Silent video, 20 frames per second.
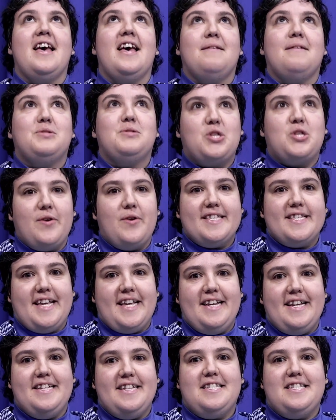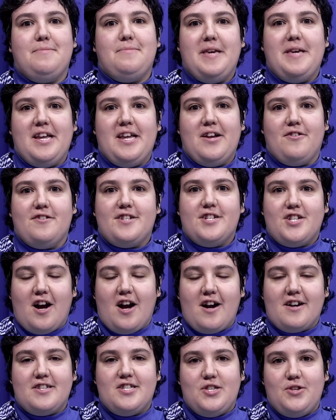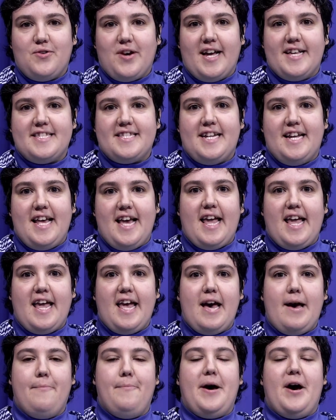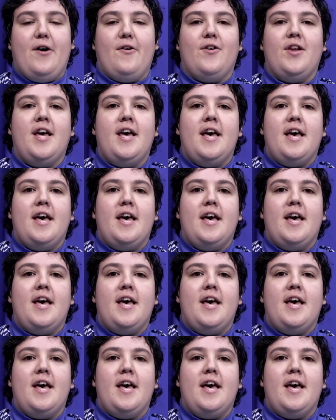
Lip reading: So excited to be here to talk to you guys today about